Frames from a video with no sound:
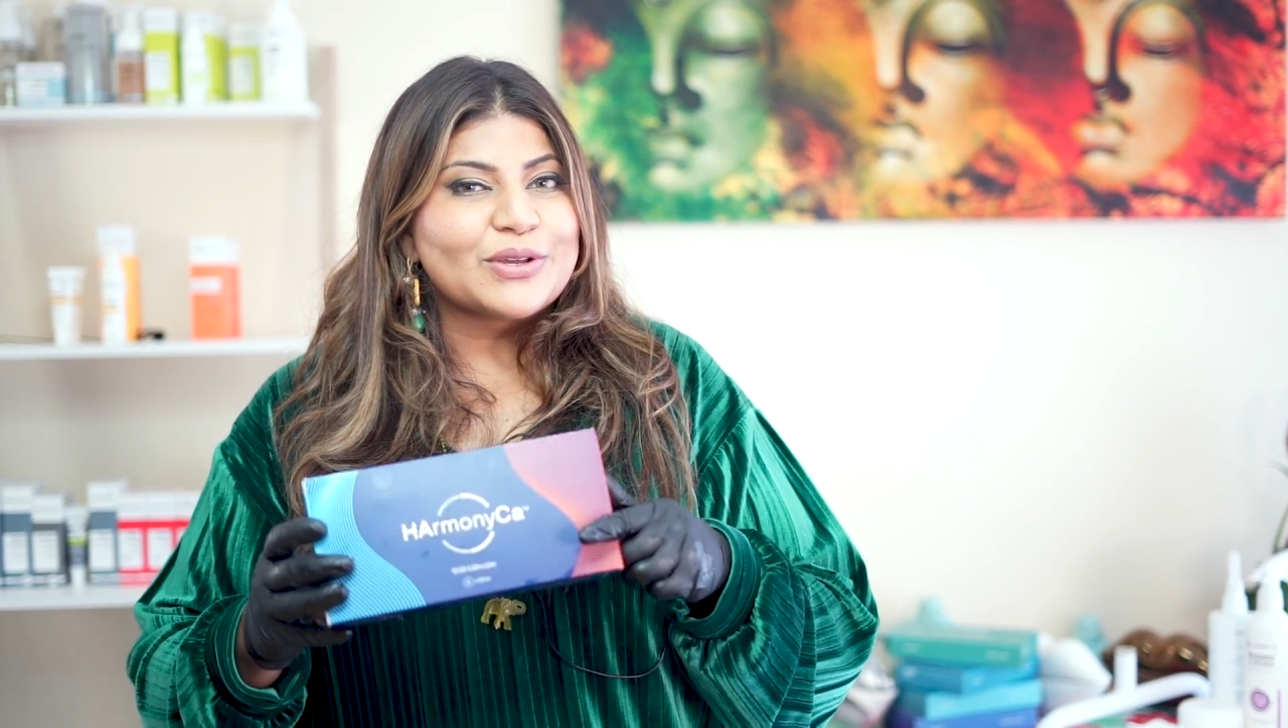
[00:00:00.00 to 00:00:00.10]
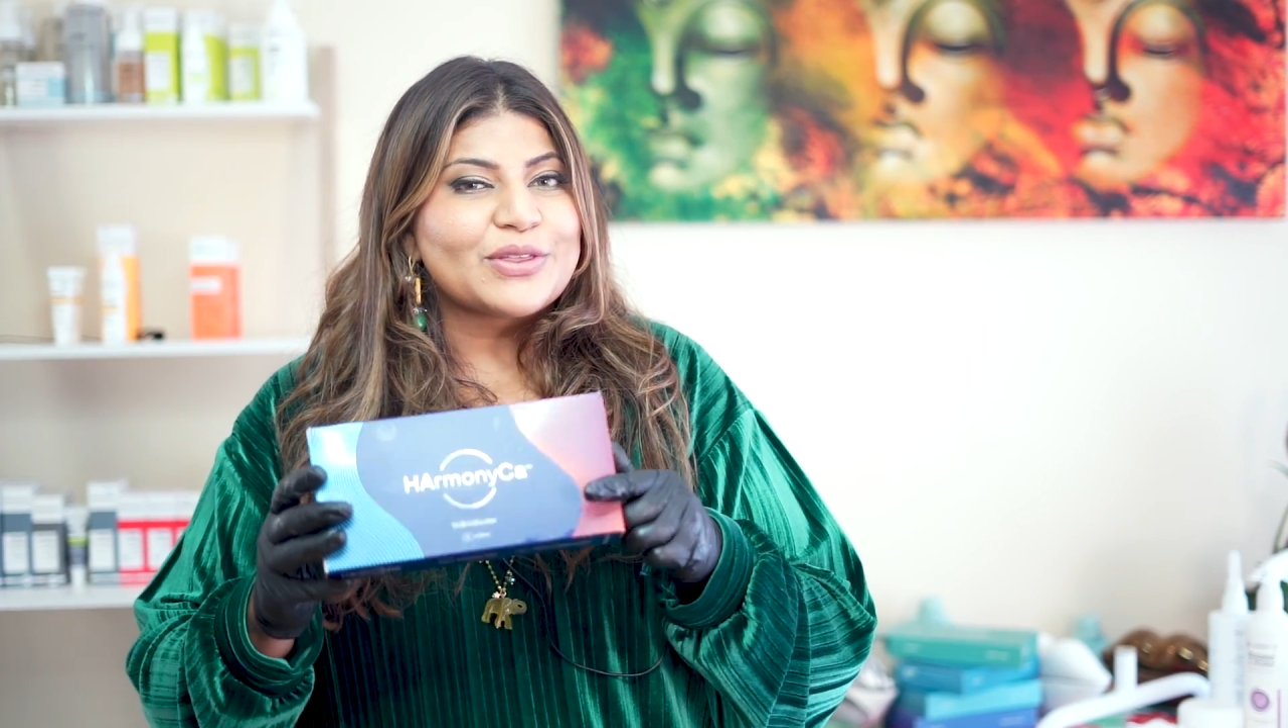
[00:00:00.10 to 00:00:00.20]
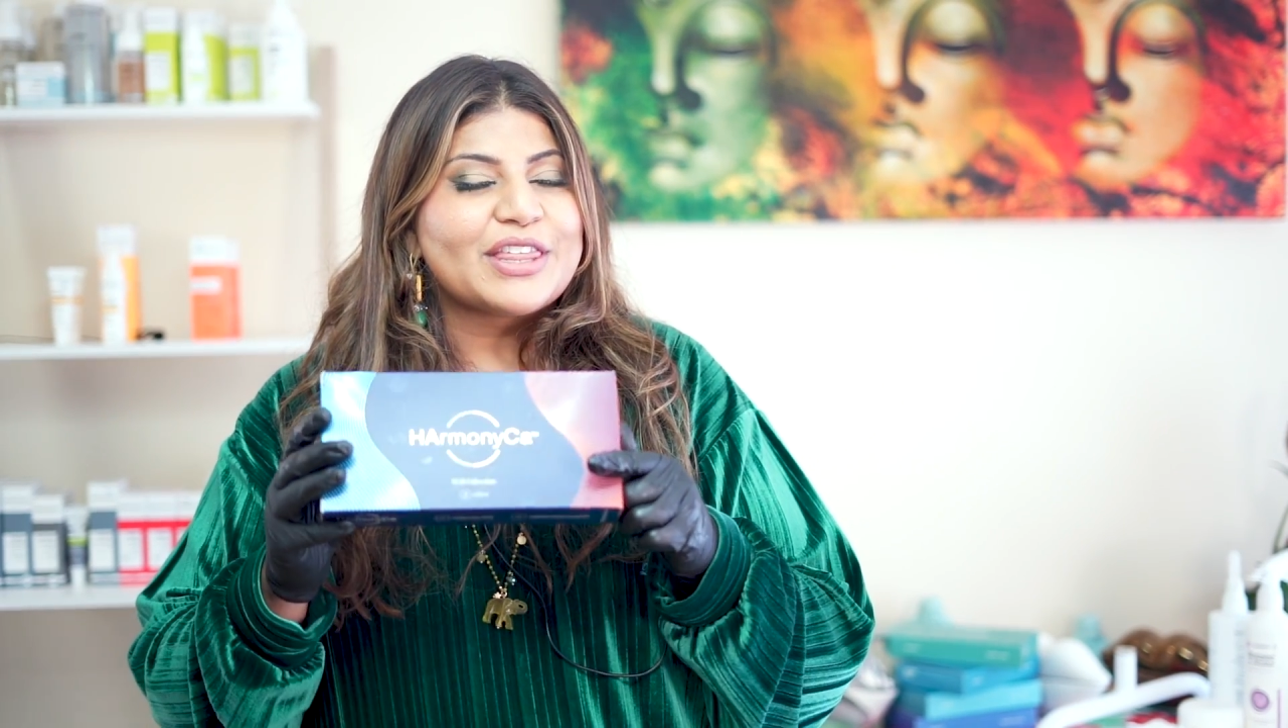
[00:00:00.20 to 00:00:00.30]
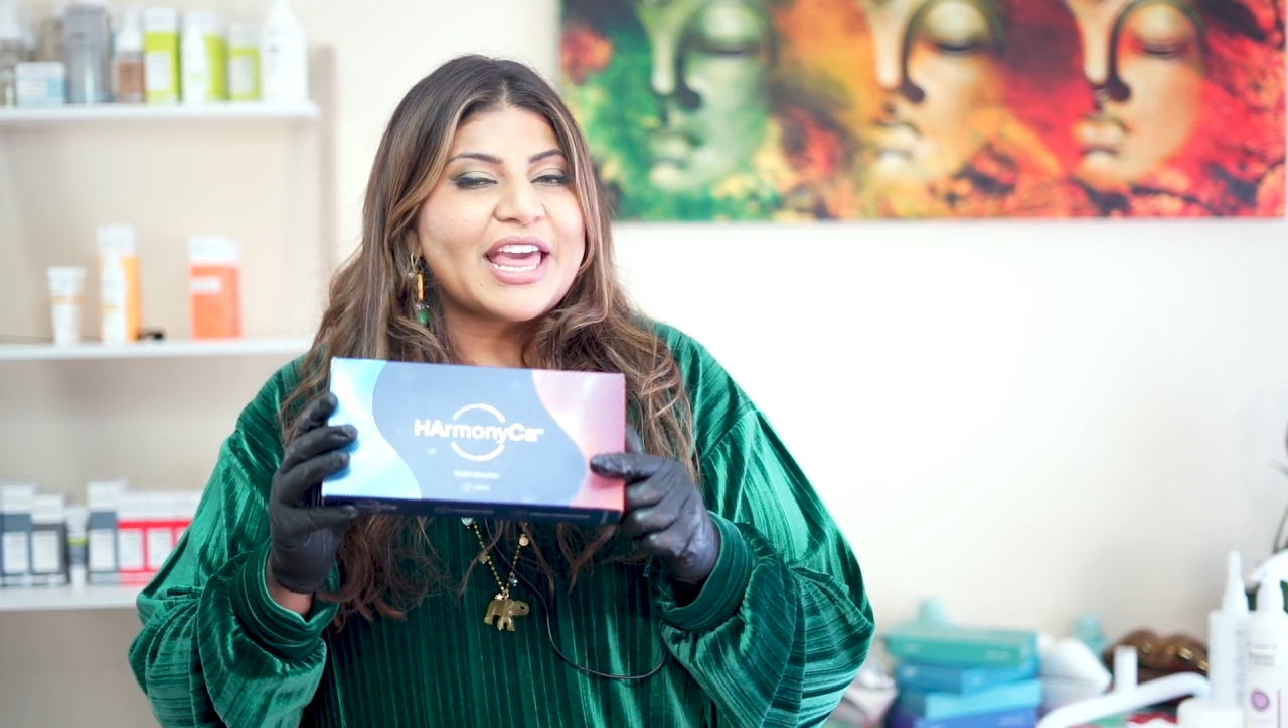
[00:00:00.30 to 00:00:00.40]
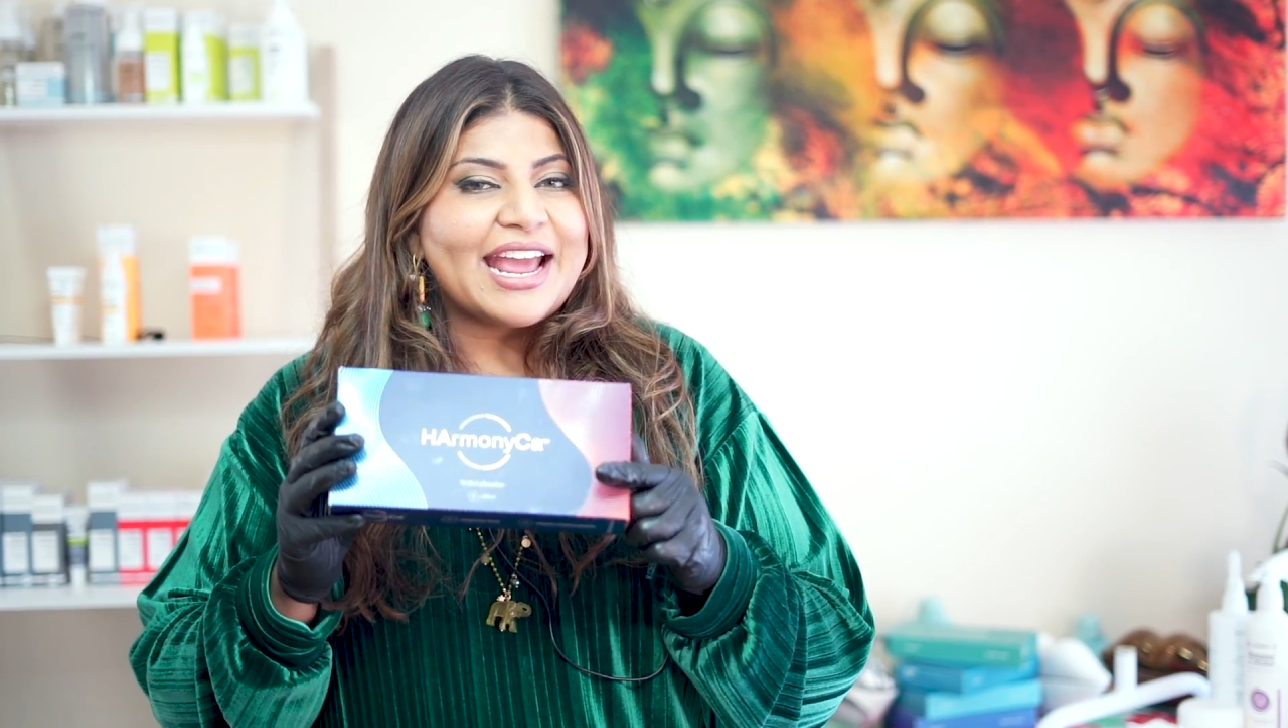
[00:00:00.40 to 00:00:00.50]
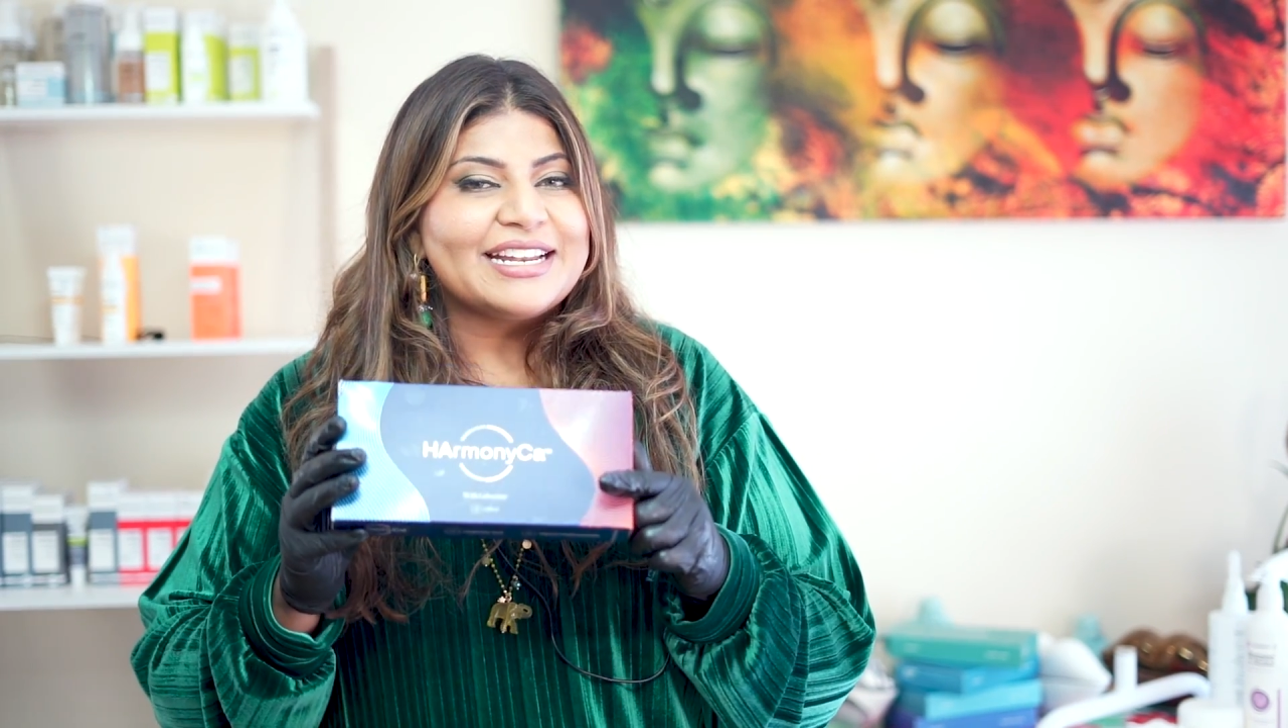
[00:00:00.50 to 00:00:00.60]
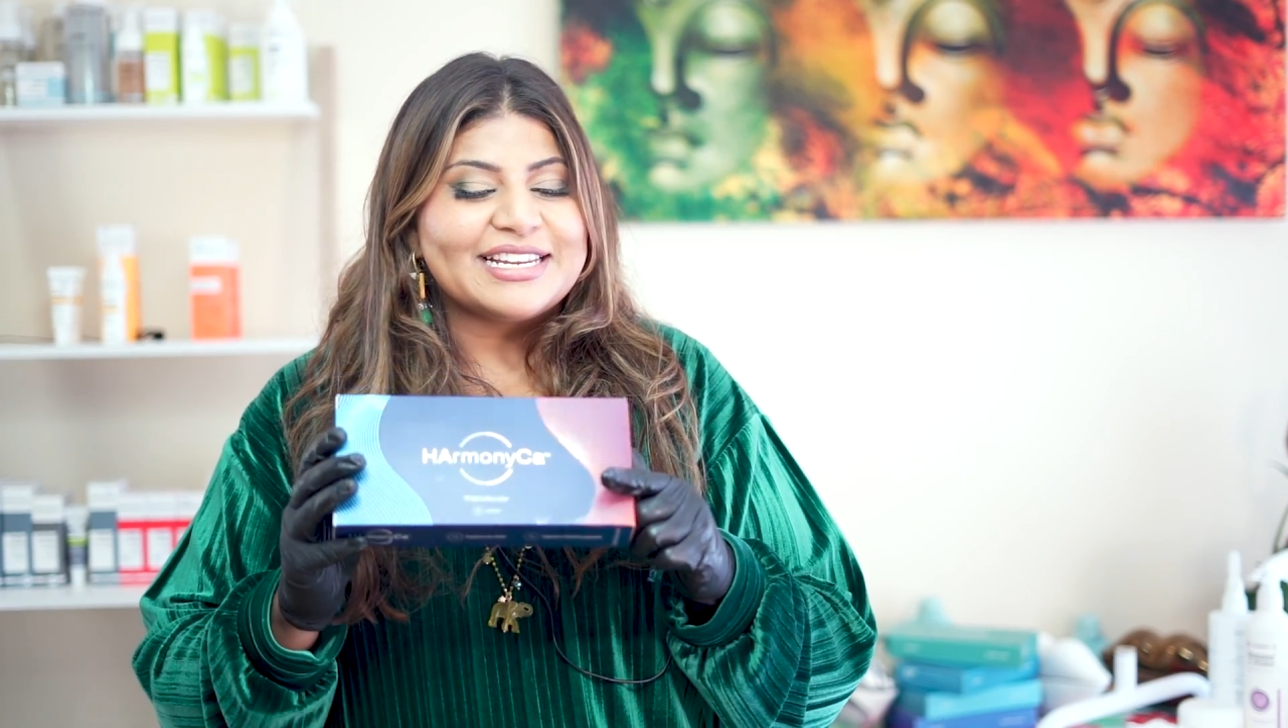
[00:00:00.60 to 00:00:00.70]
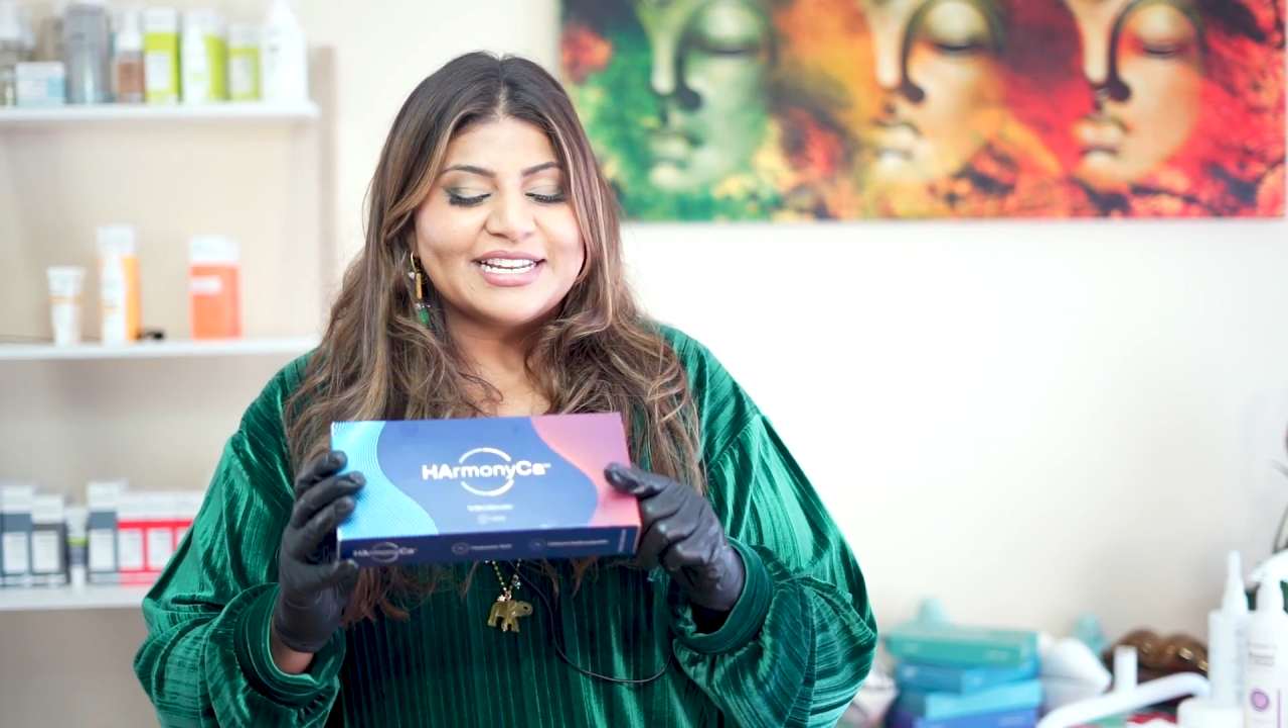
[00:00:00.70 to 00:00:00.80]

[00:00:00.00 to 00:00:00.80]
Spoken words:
So that